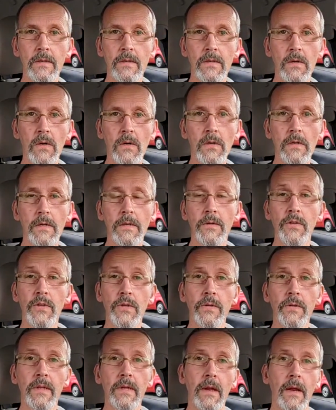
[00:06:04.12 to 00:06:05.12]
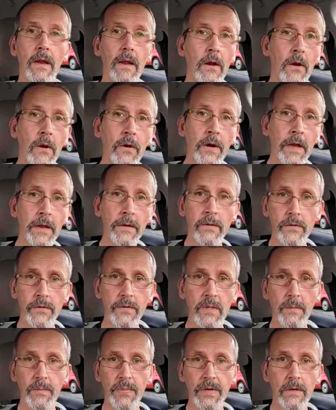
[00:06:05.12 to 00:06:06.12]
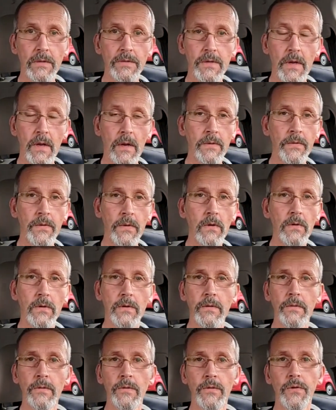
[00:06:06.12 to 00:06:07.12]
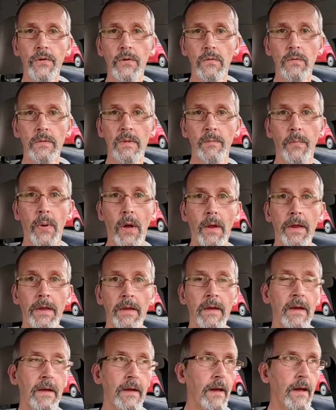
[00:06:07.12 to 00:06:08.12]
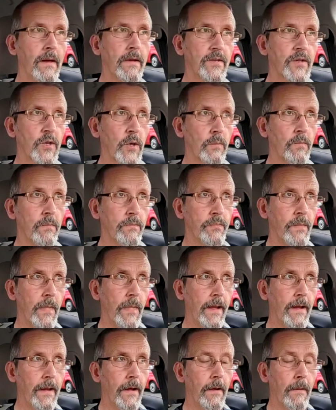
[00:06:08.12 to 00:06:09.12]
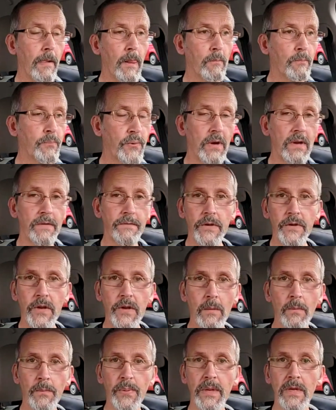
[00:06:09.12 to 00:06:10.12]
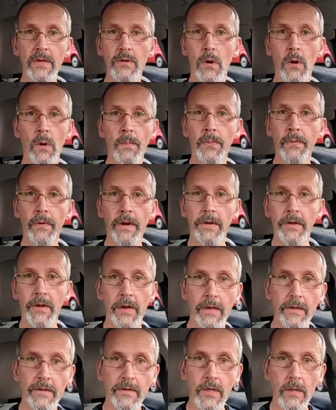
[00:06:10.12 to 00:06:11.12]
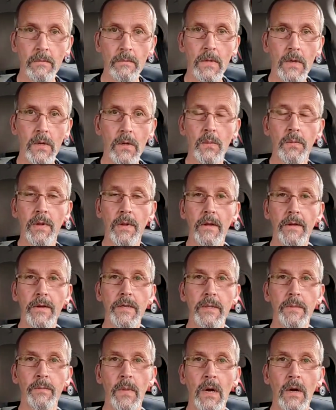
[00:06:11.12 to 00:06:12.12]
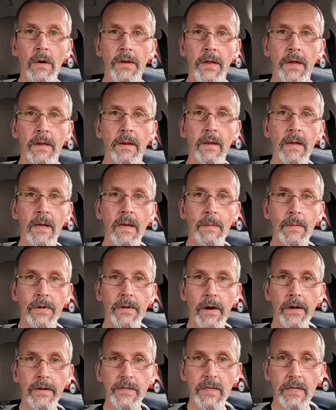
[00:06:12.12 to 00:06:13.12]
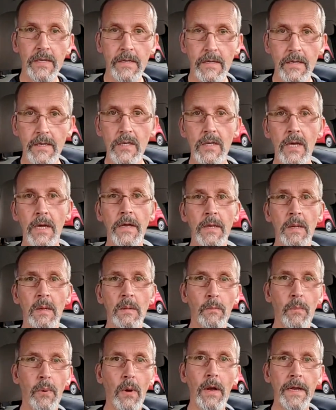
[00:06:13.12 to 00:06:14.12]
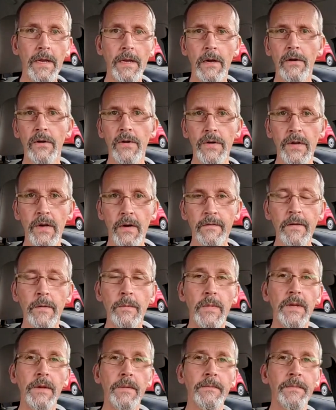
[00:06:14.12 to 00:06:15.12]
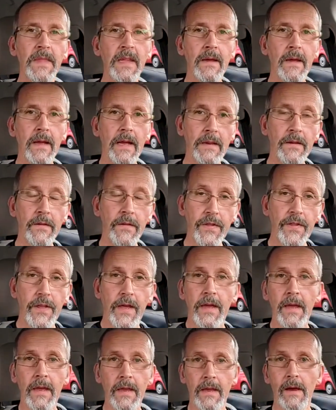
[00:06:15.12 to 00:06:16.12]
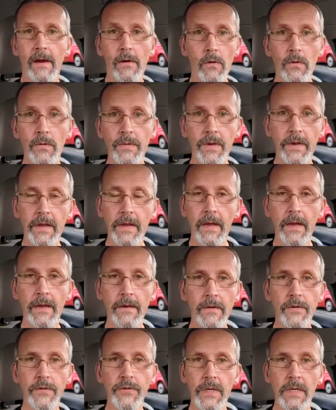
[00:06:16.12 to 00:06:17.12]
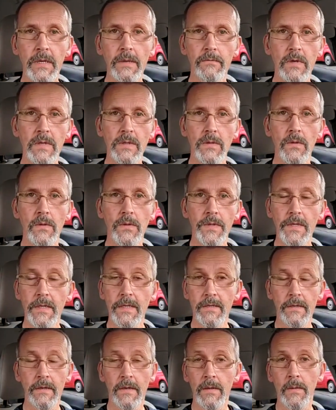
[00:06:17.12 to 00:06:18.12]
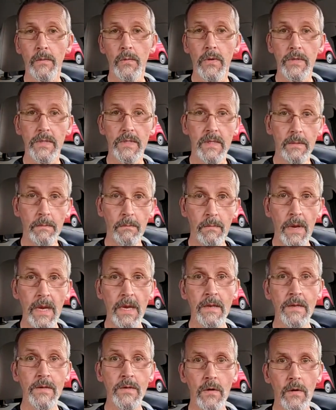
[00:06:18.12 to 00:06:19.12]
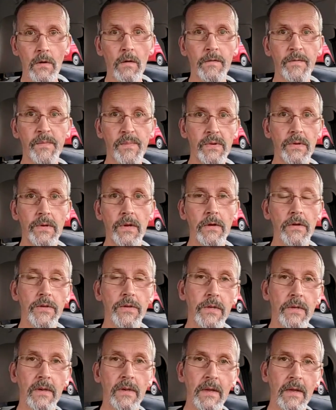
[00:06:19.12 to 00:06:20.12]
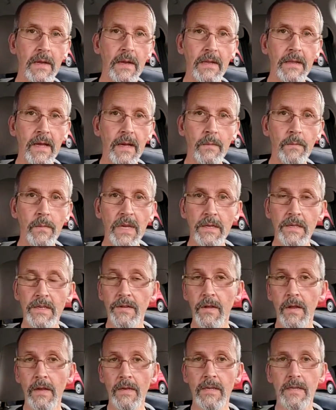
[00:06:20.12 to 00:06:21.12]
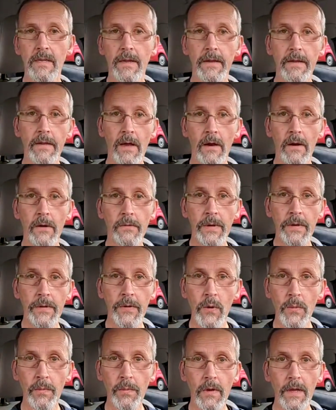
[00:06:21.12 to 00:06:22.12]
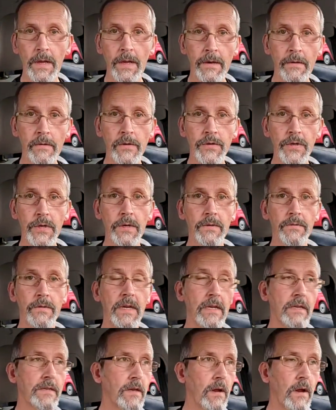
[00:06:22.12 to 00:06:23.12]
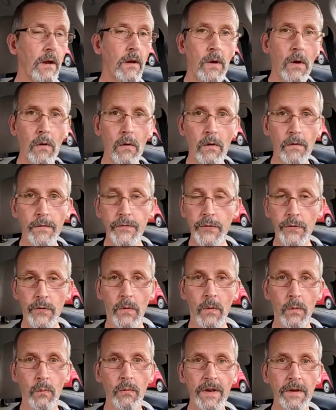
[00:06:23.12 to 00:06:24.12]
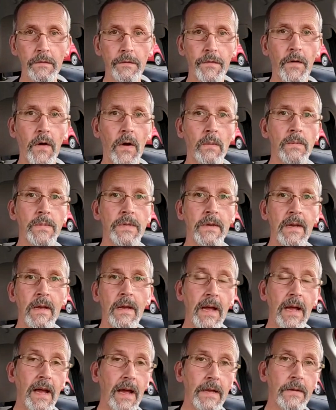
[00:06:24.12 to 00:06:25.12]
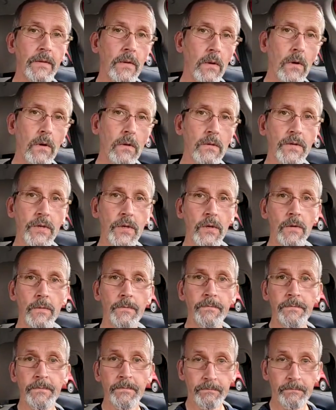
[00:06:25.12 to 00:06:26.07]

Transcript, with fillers: in Scotland so that our energy bills are not controlled by some uh, private companies operating in some globalised market. They're actually decided by our government, and they own the energy resources. In other words, the means of production. That means things like our renewable energy arrays, our offshore wind farms, and also